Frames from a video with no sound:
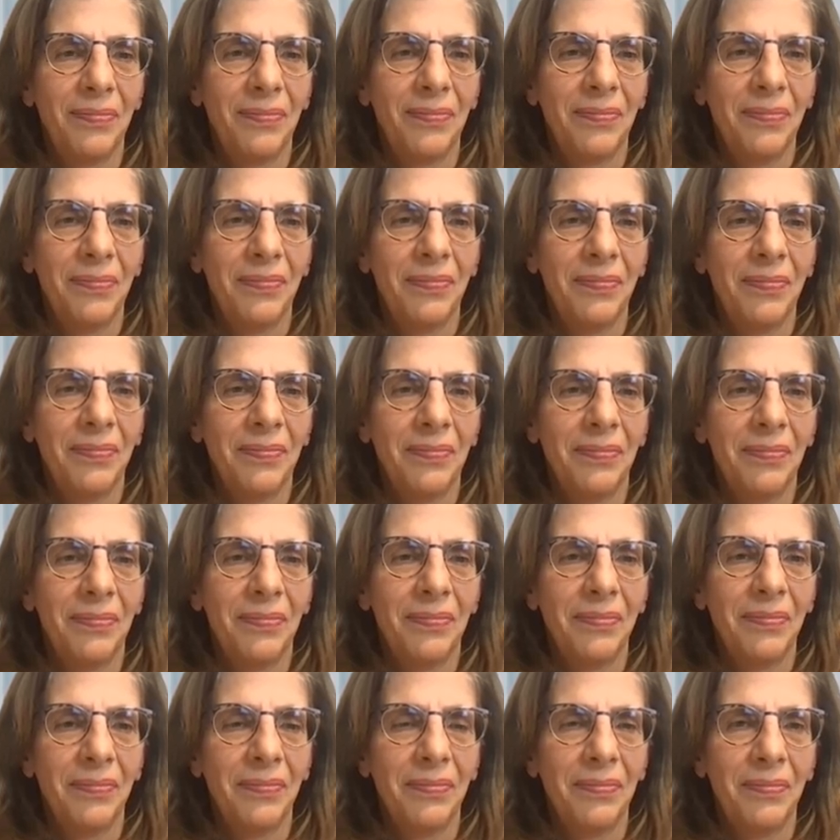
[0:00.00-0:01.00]

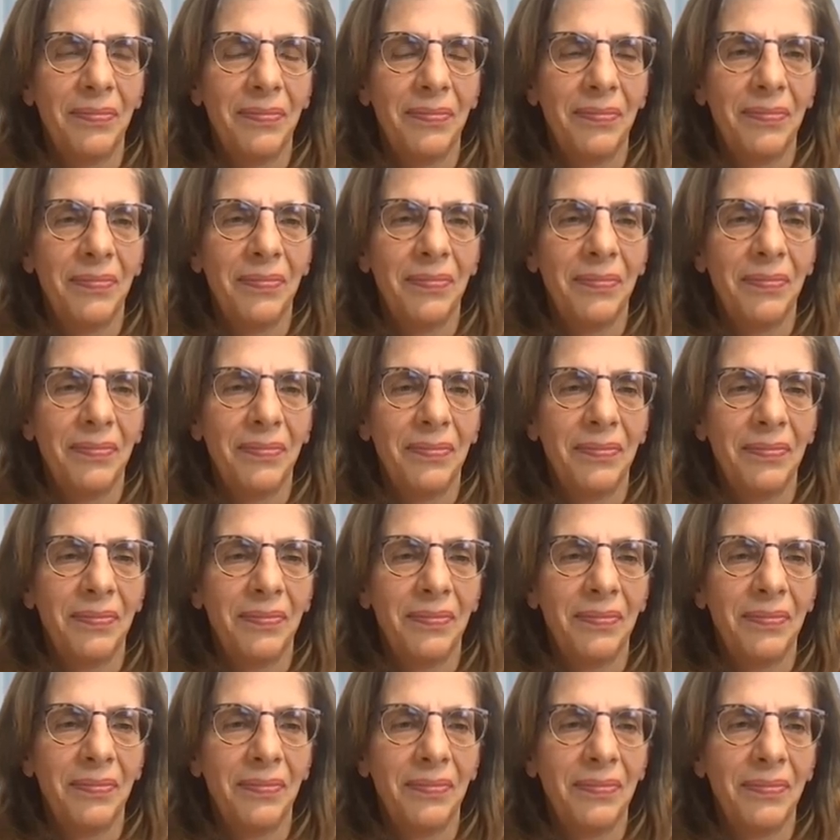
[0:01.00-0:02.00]

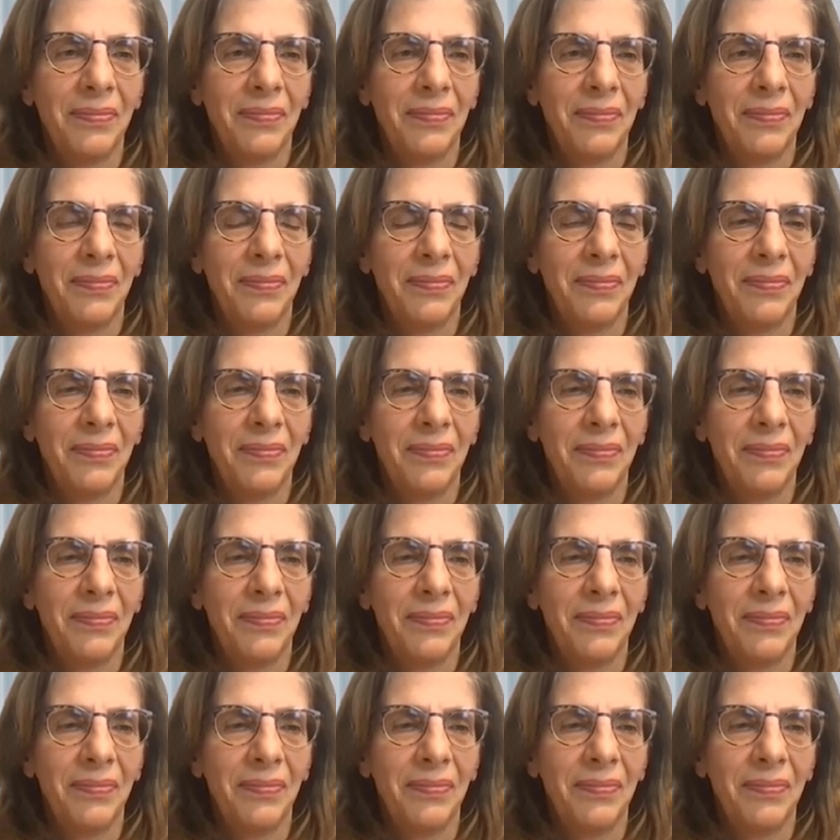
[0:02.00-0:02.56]
(silent)